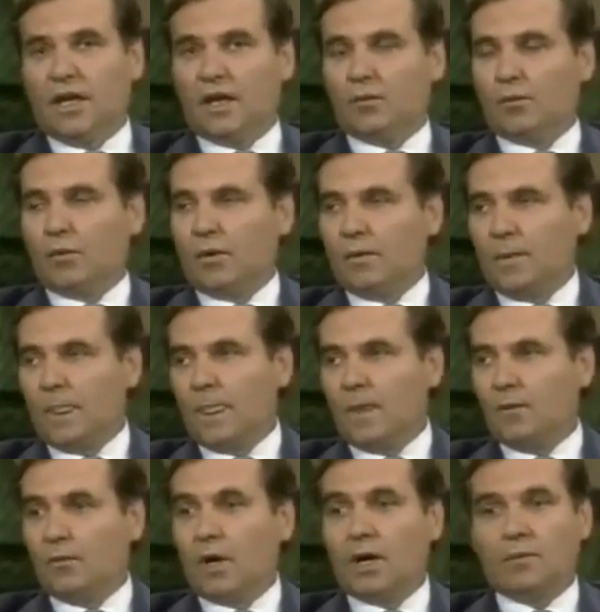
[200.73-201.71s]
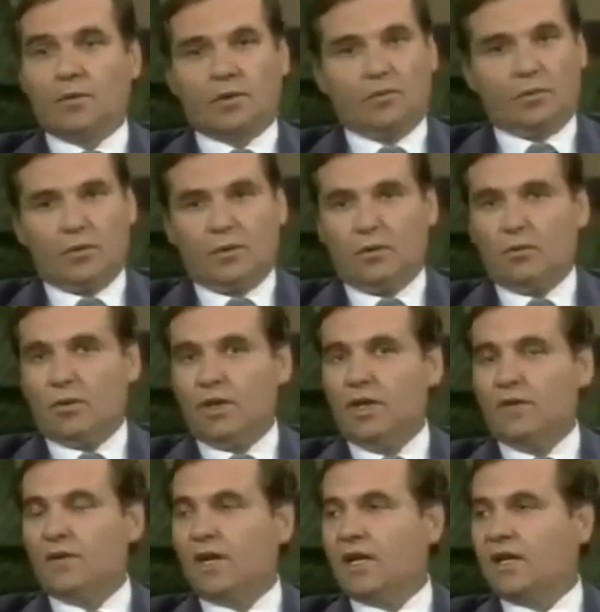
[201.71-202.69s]
Well, we cannot say. Robert, we cannot
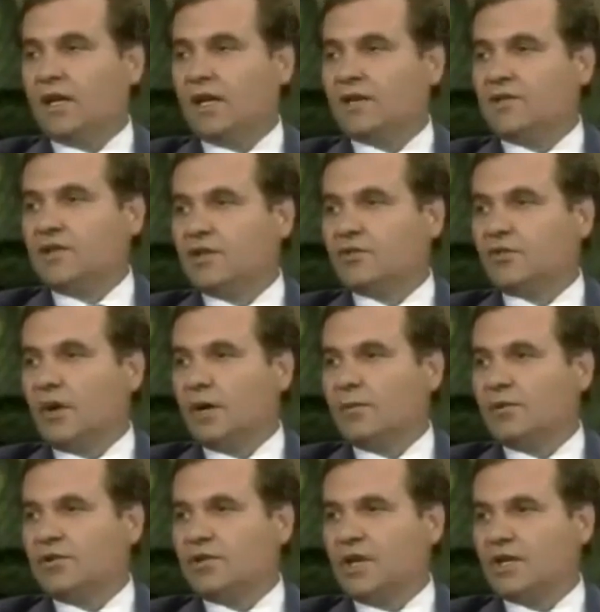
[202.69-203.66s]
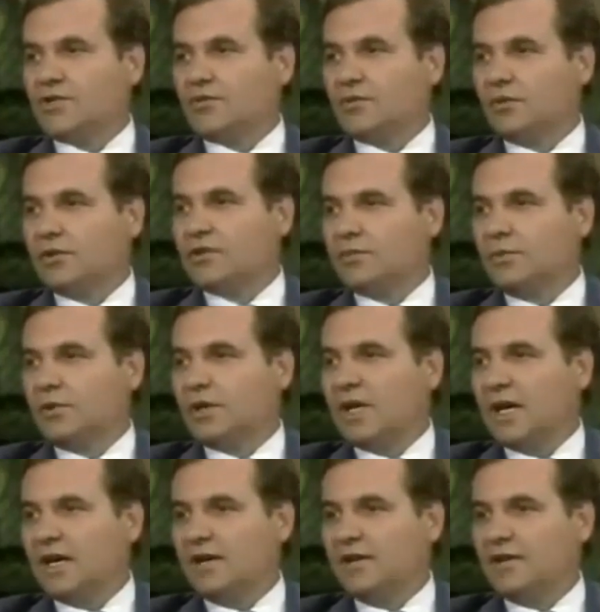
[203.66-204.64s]
say. Even agnostics, Robert Jastrow, in his
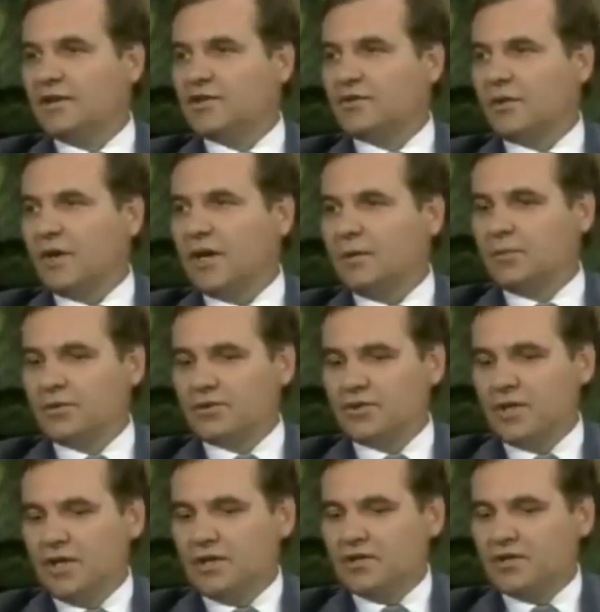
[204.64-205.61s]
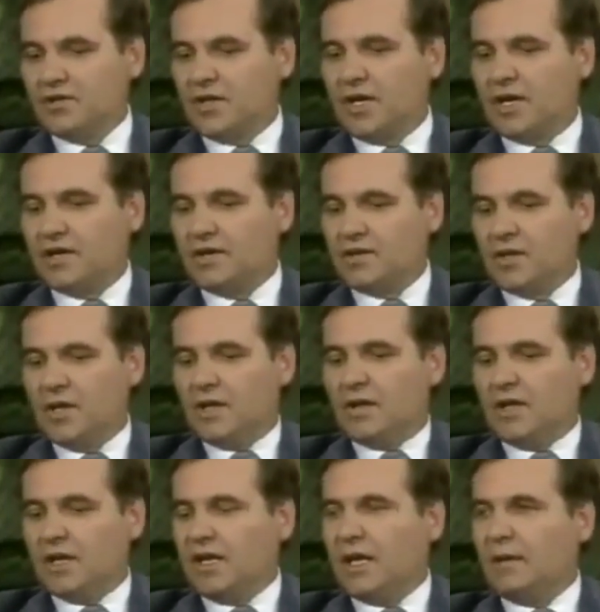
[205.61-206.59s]
book God and the Astronomers, says
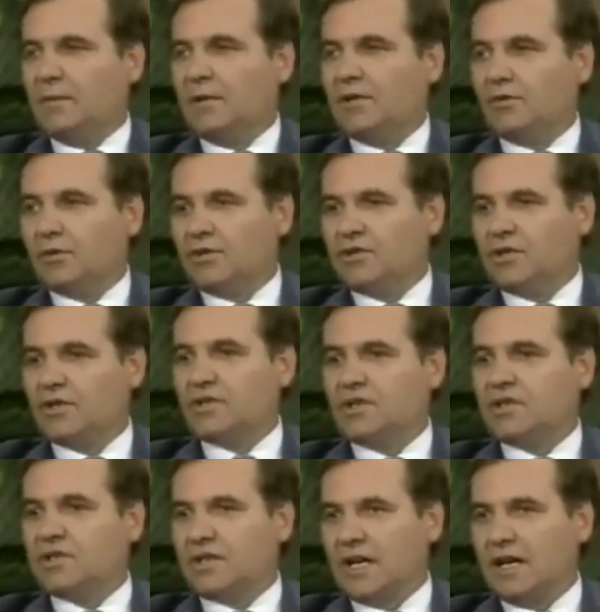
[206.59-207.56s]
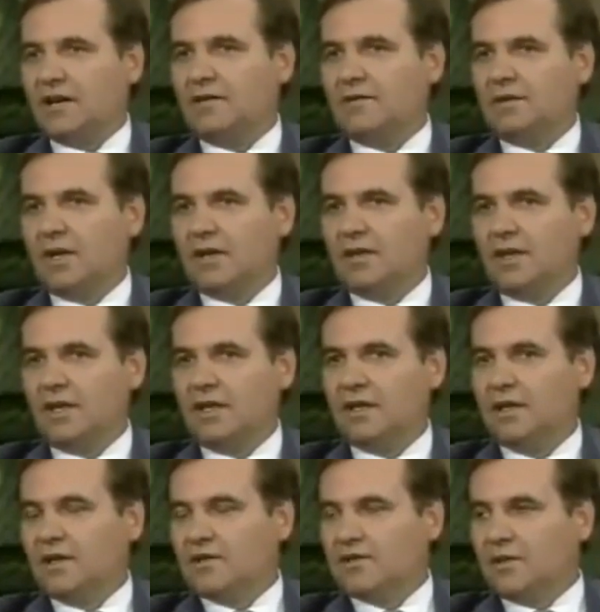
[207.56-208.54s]
that it came into existence out of
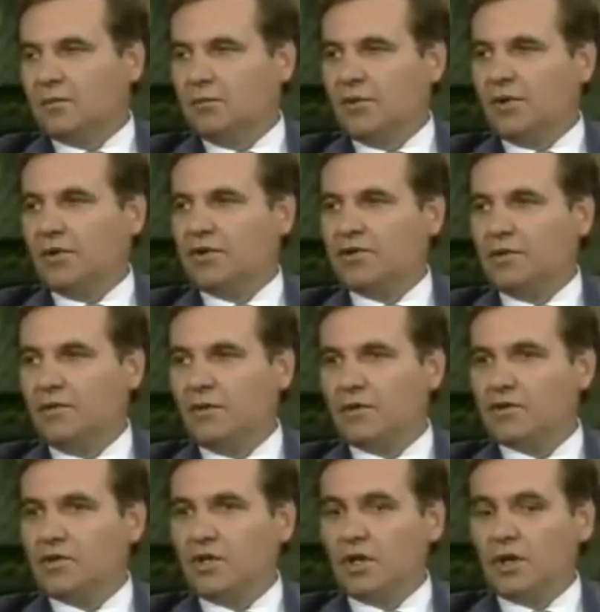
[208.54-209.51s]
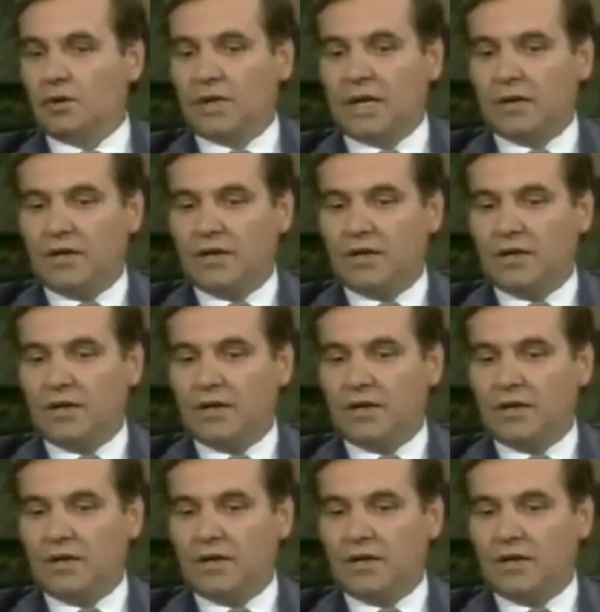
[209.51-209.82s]
nothing some billions of years ago.